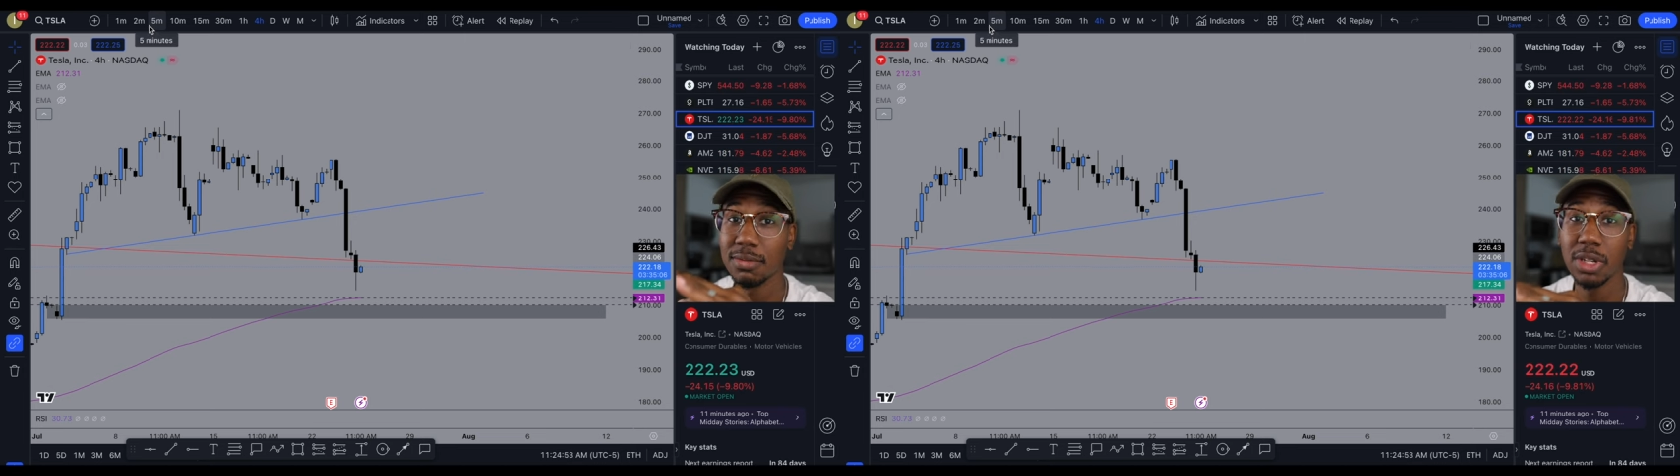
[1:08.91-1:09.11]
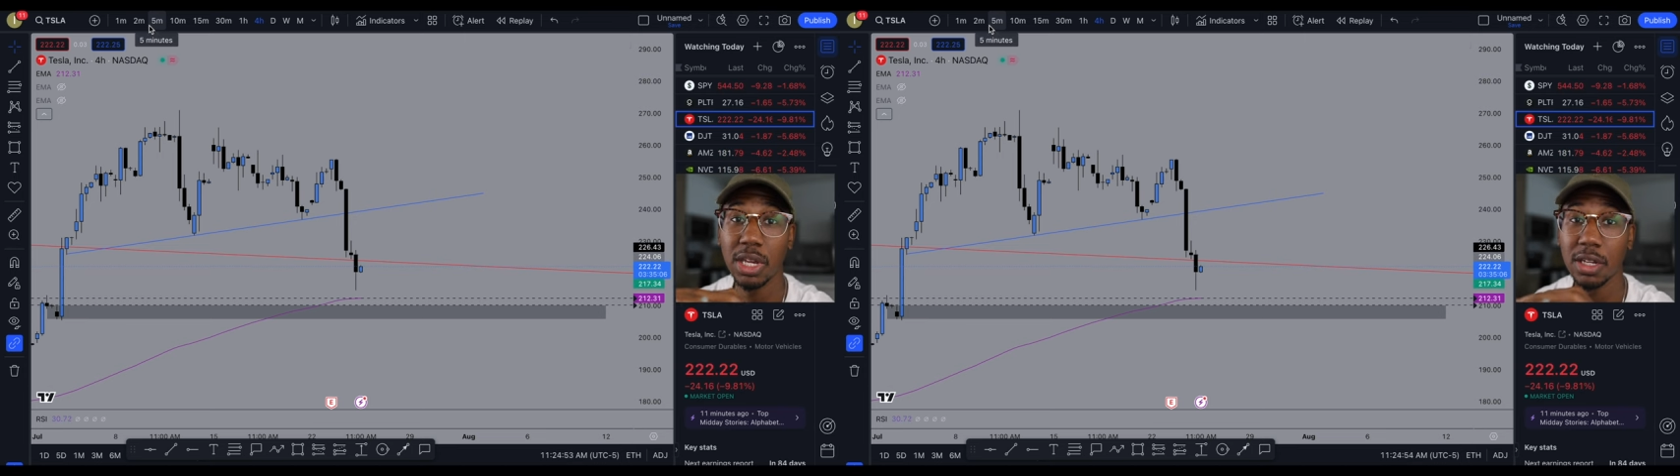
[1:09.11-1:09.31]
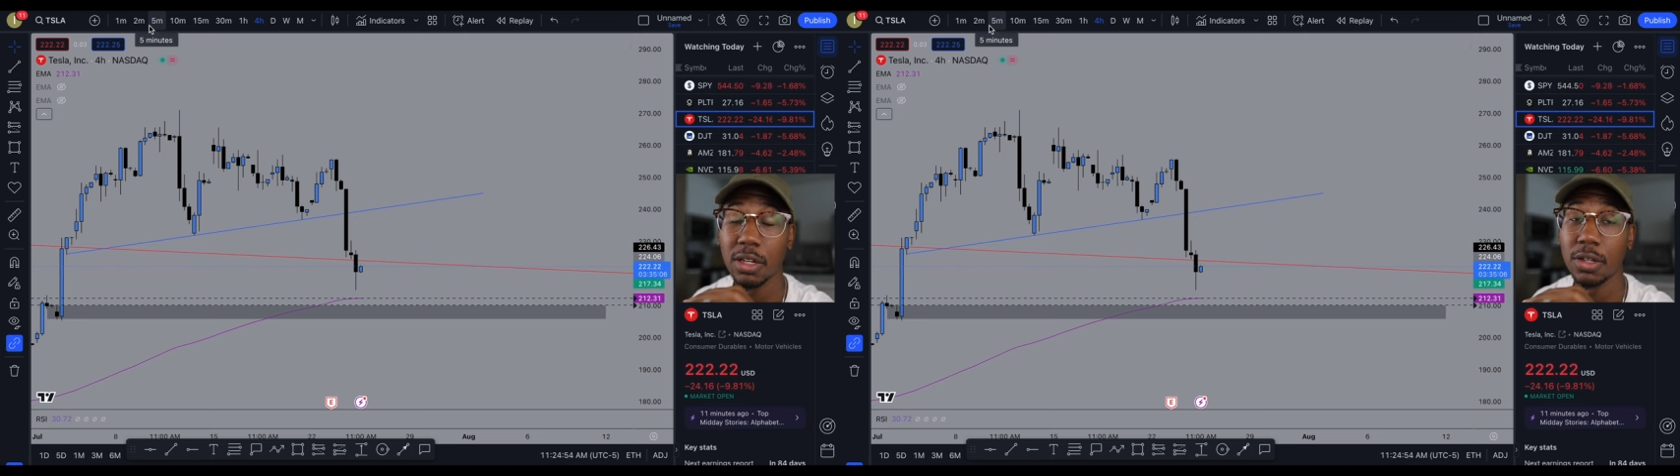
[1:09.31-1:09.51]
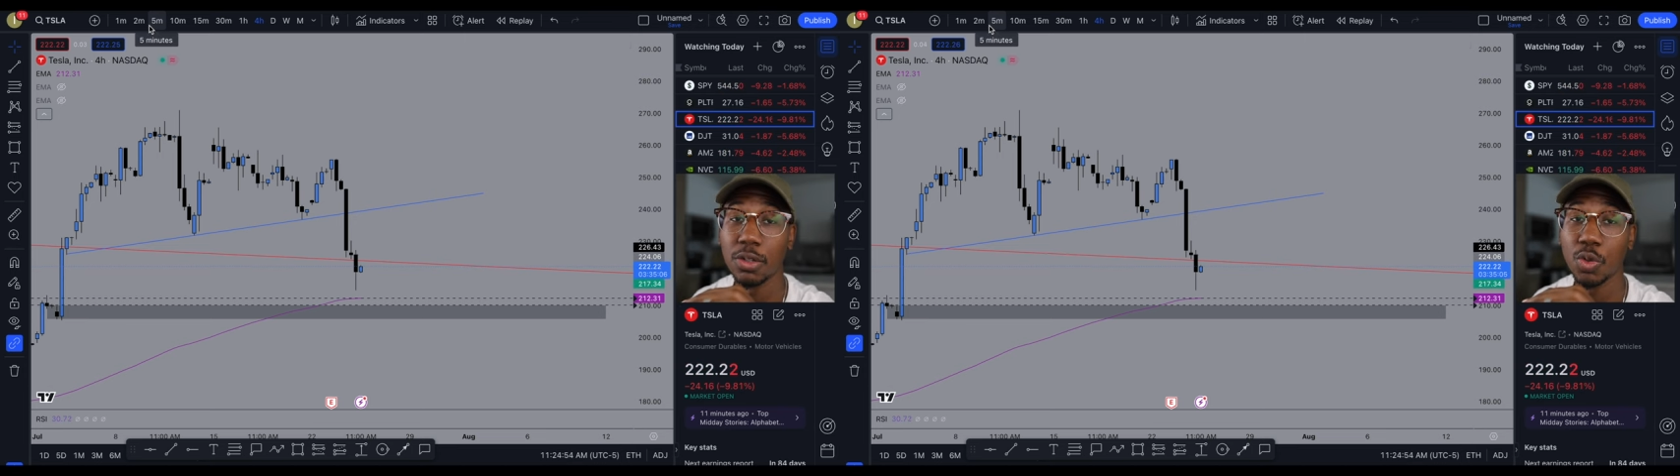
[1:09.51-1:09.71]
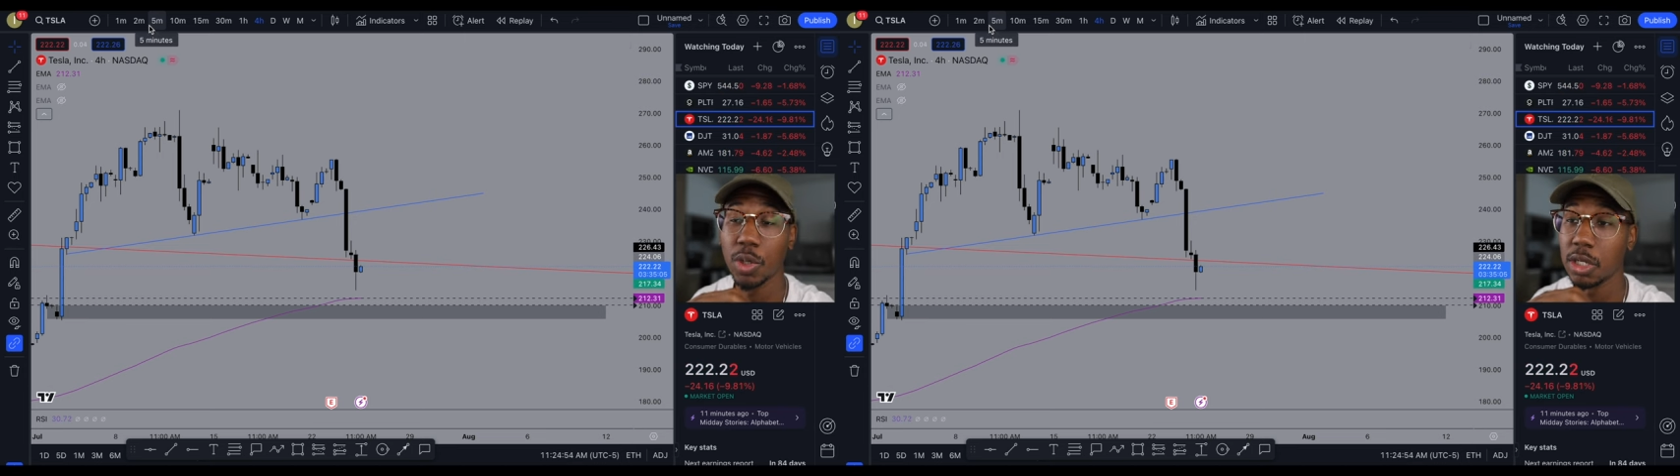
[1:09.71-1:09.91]
taking
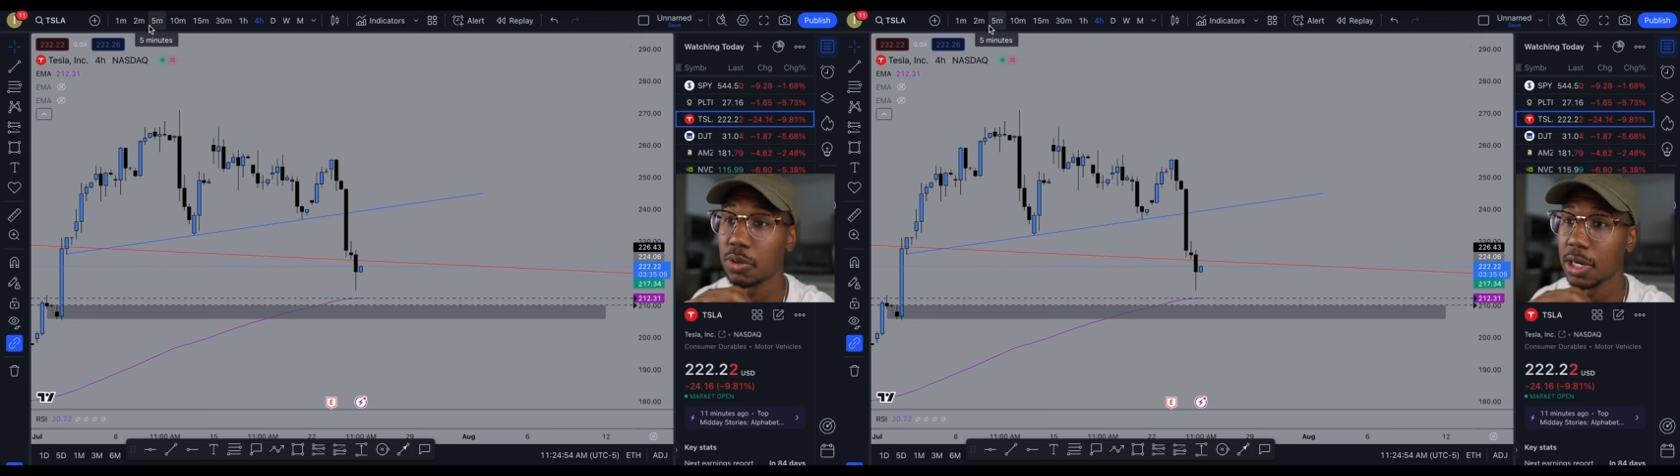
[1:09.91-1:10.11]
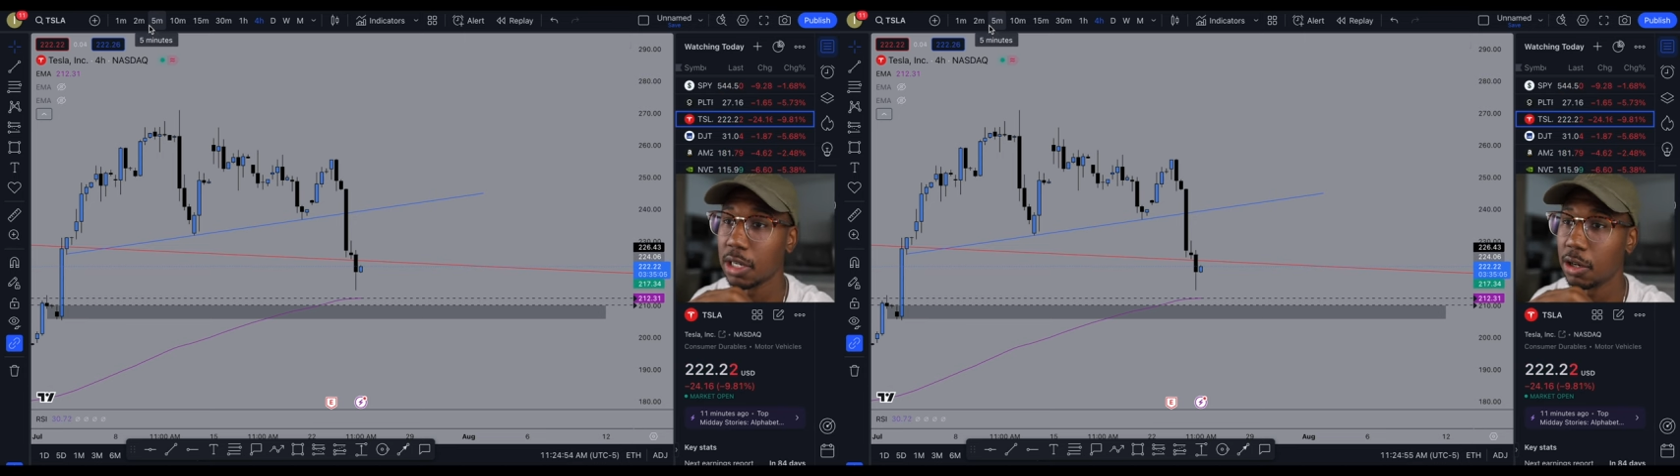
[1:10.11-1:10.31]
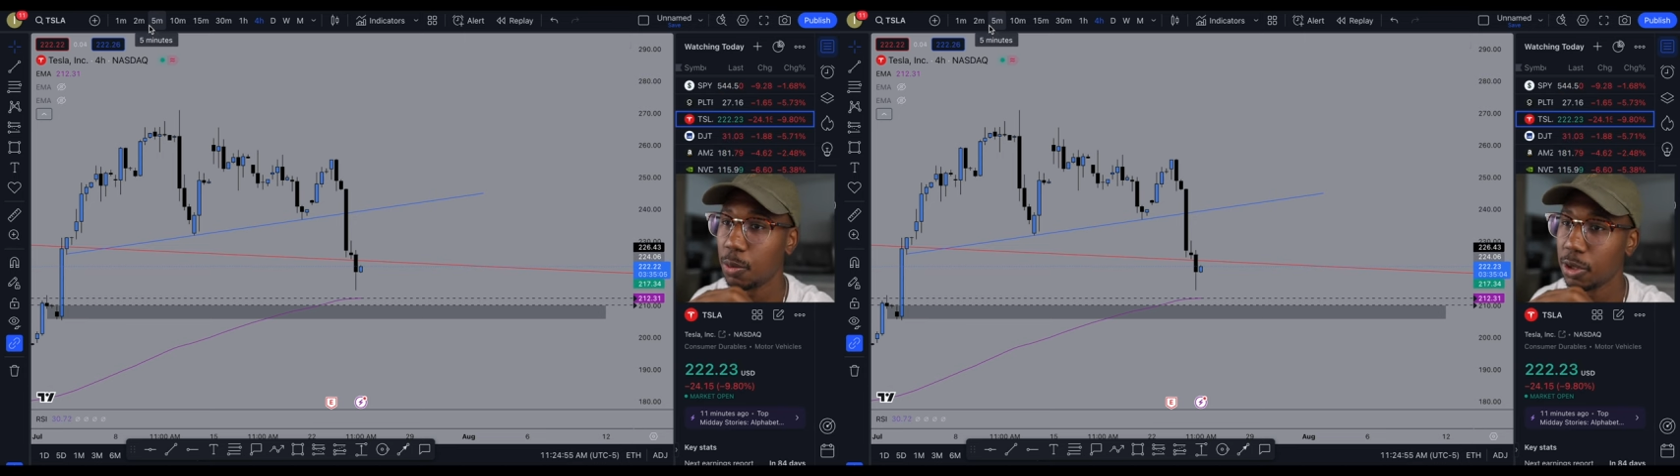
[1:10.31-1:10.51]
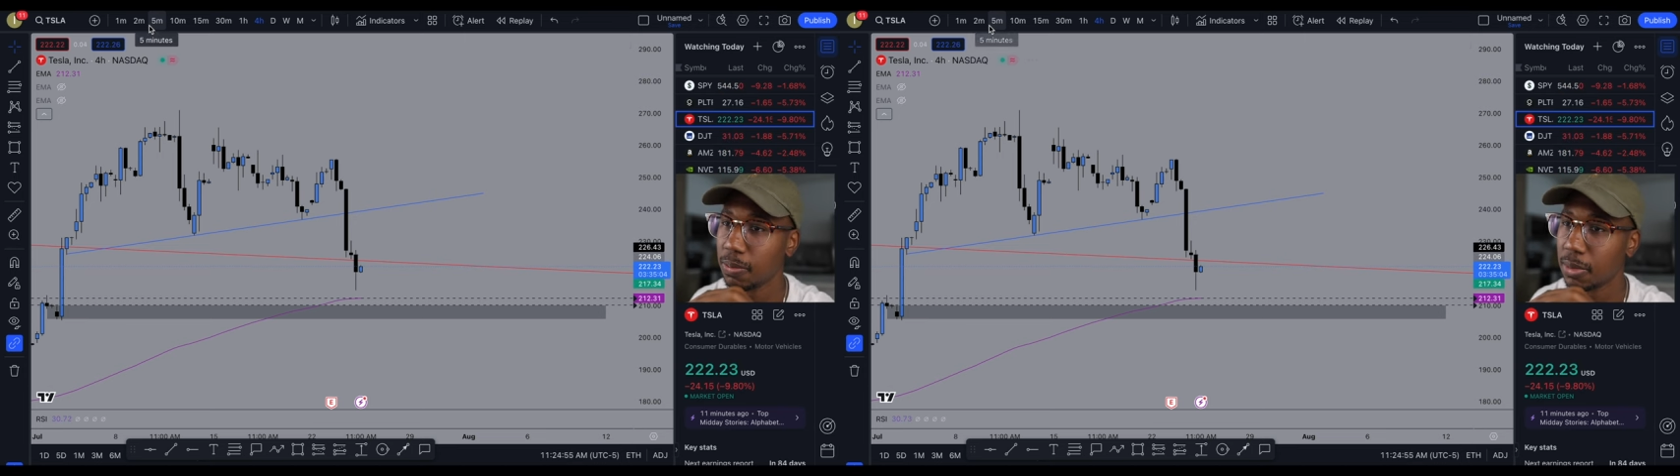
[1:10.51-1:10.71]
trades right at open,